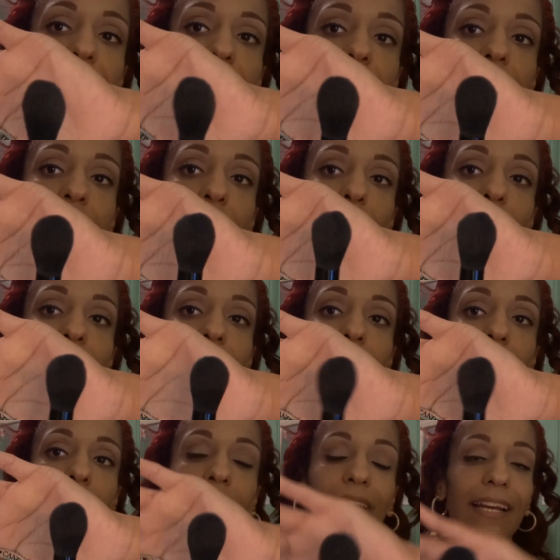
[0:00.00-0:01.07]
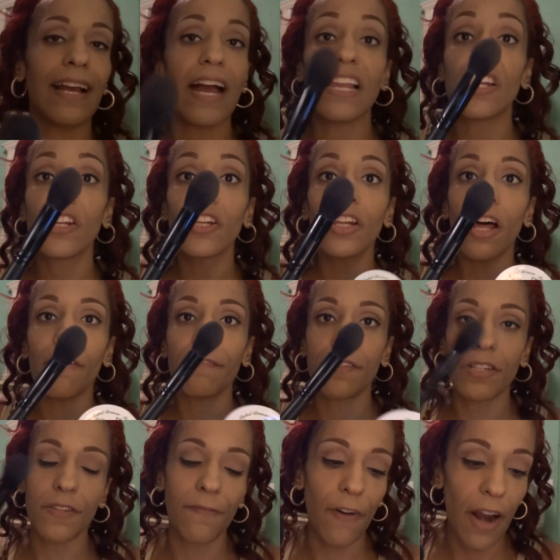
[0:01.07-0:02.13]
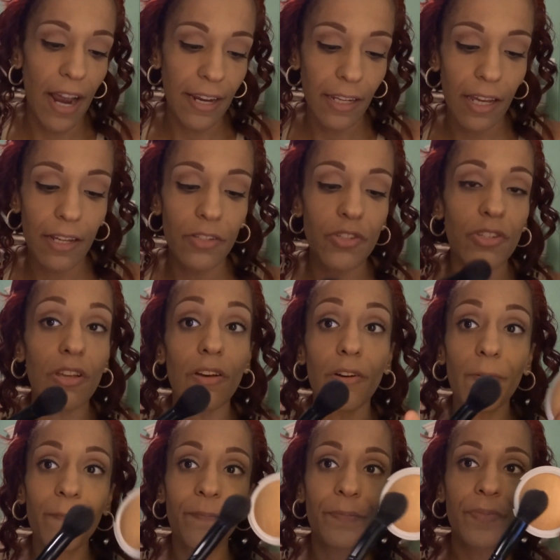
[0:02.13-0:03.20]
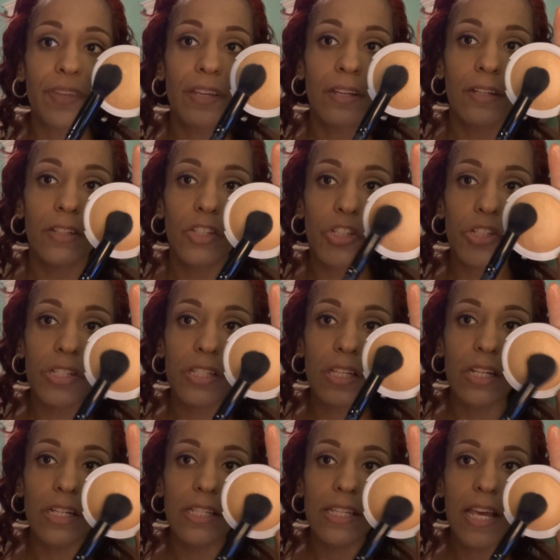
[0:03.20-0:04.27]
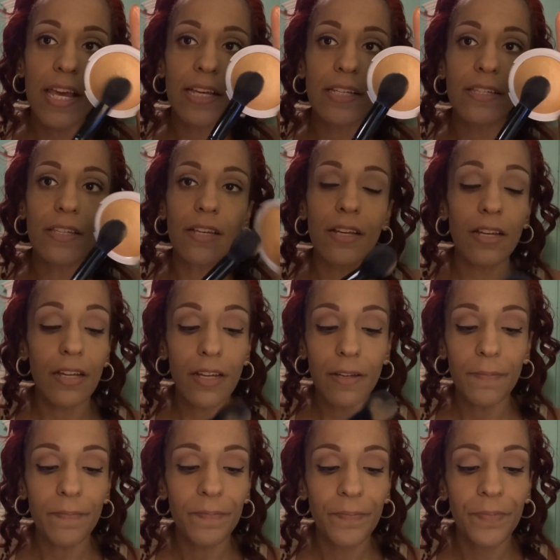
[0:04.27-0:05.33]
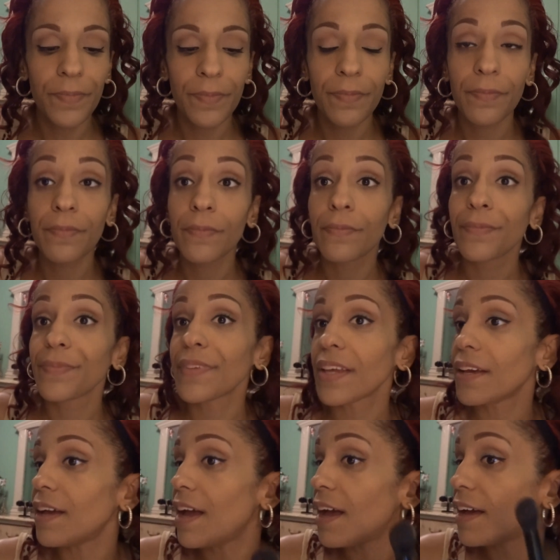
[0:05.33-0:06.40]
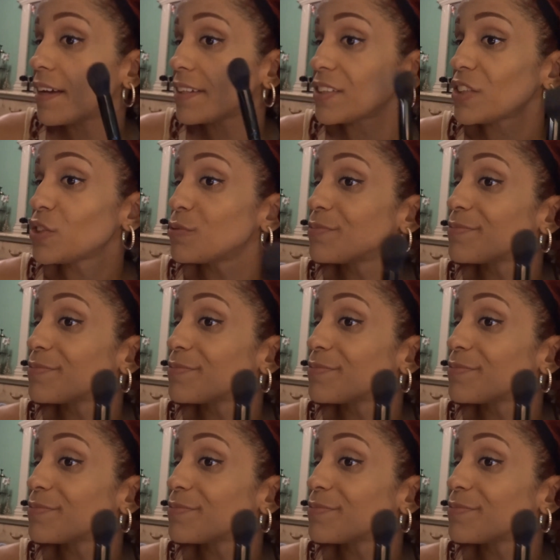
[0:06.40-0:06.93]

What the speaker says: This is what it looks like. I love this for highlight. So, just going to take some and